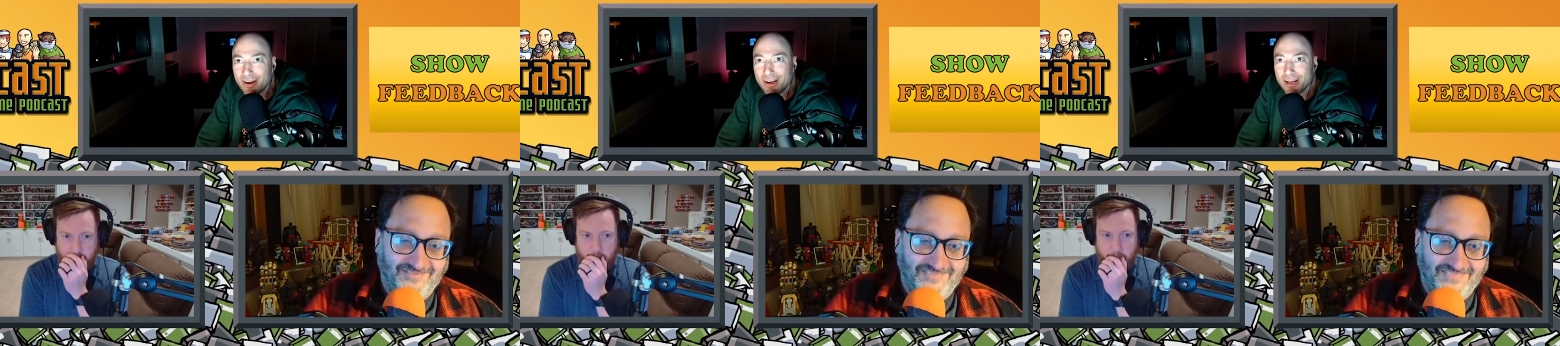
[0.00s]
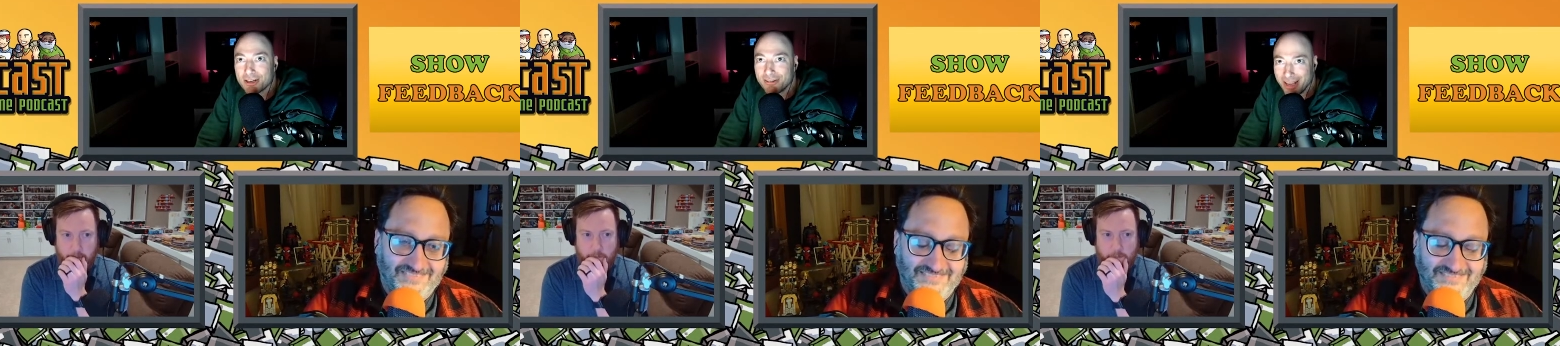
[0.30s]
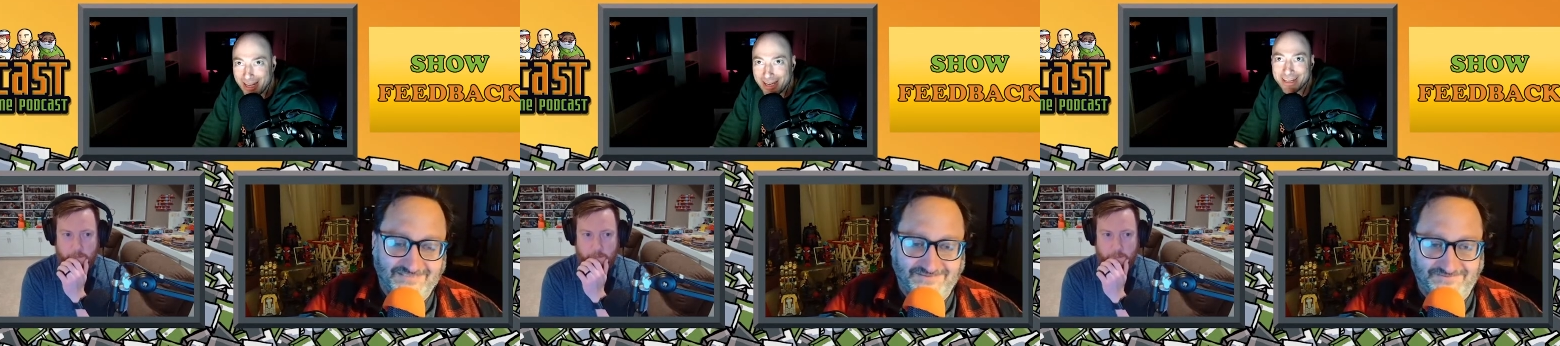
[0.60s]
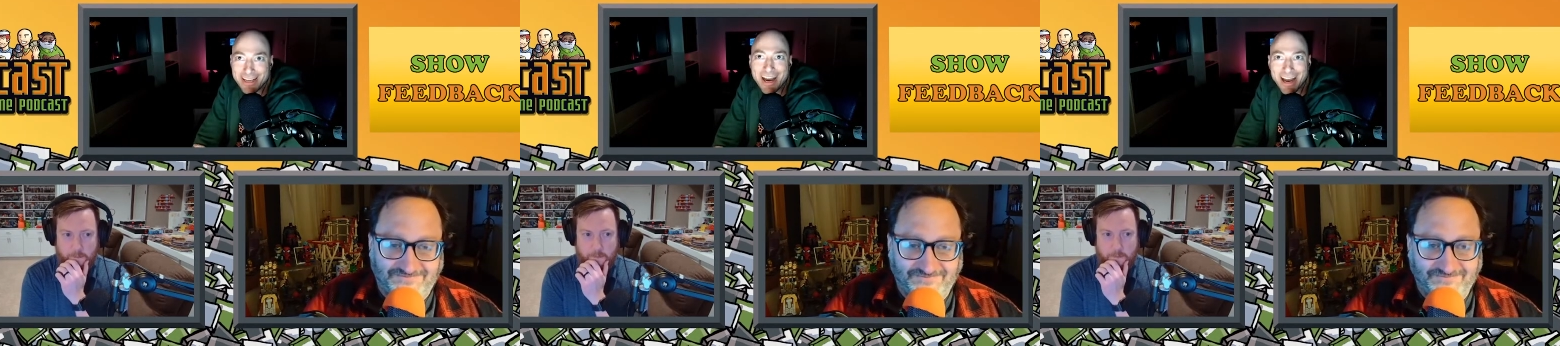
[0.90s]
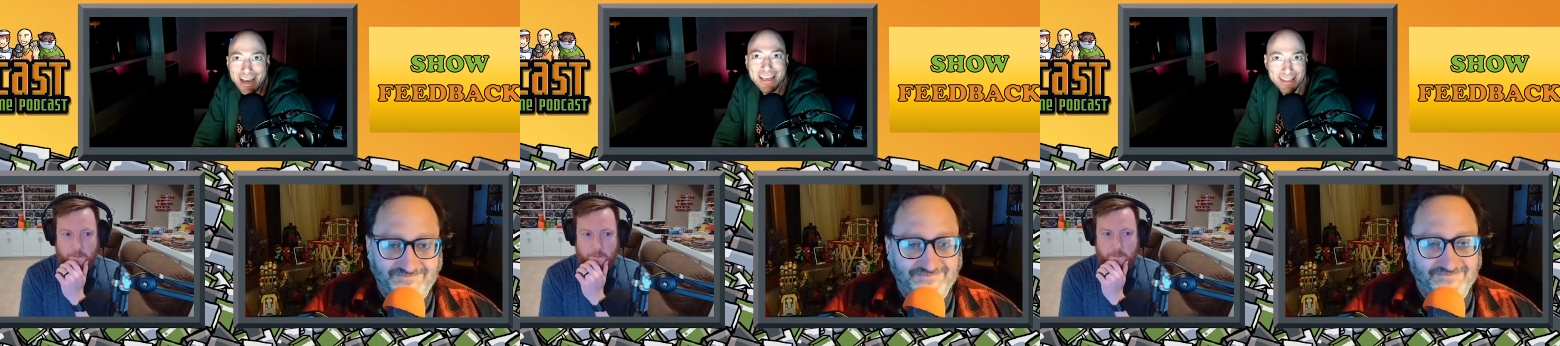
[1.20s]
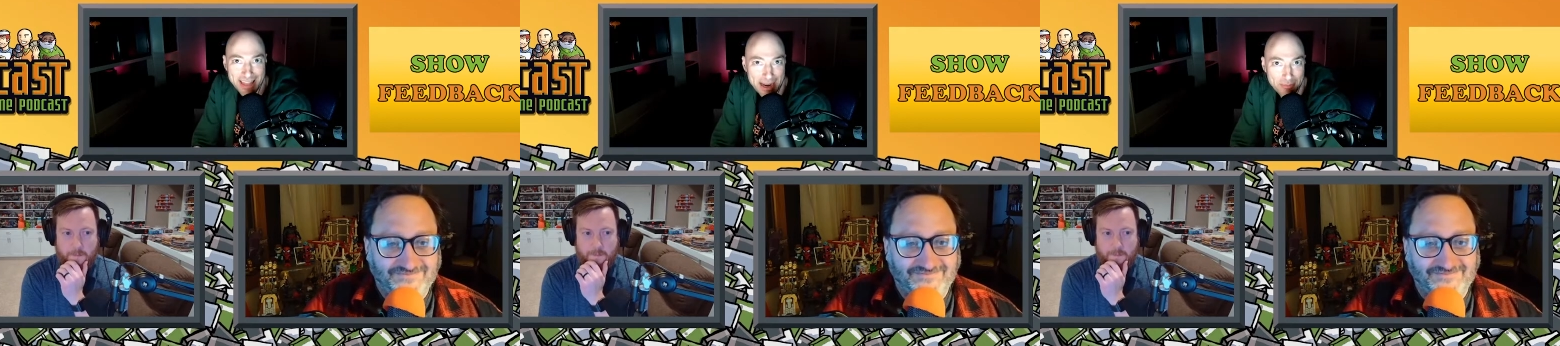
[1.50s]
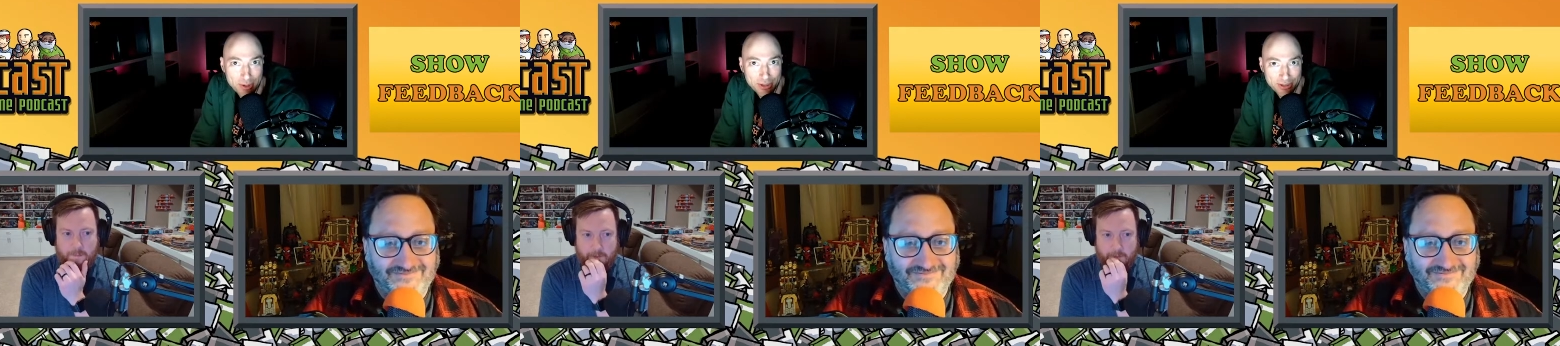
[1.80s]
Speaker 1: created guy in that
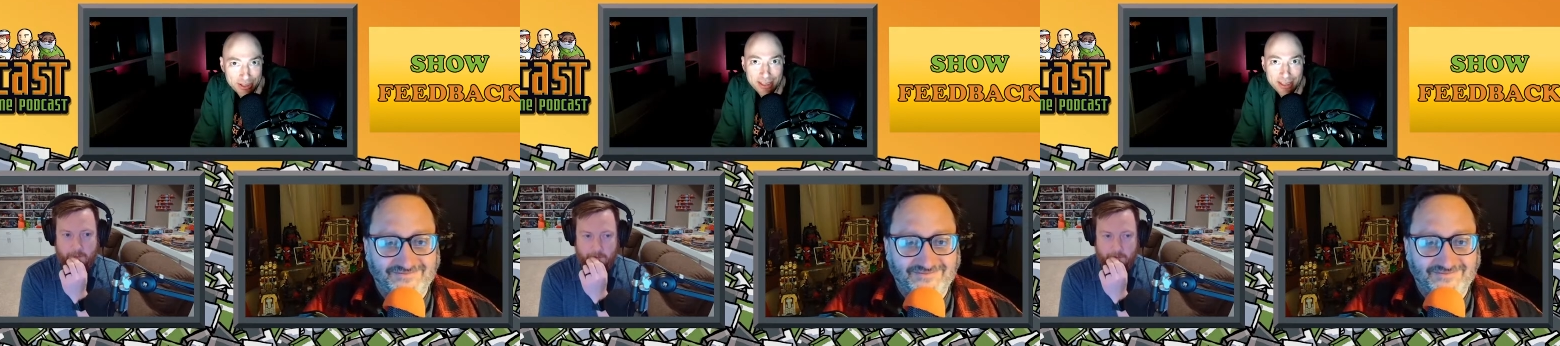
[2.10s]
mode.